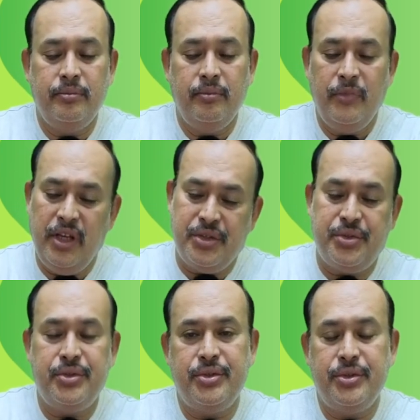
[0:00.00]

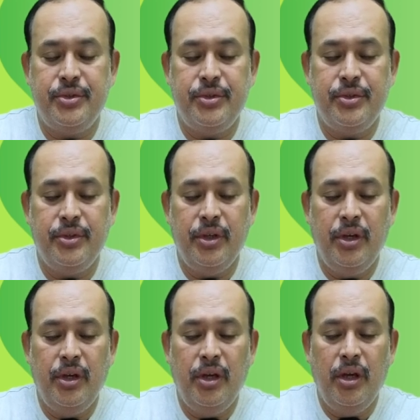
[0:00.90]
Yes.
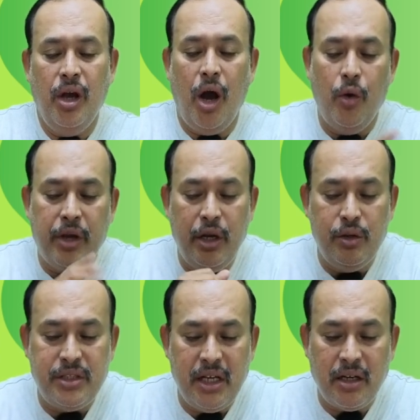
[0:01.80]
How can you
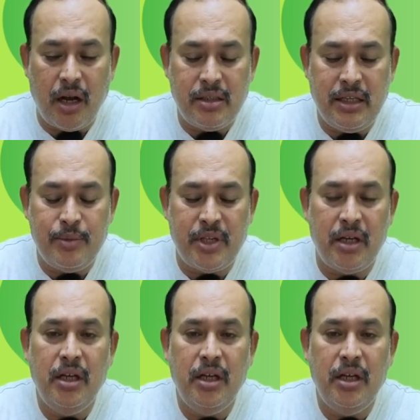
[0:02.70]
say under RCM, sir?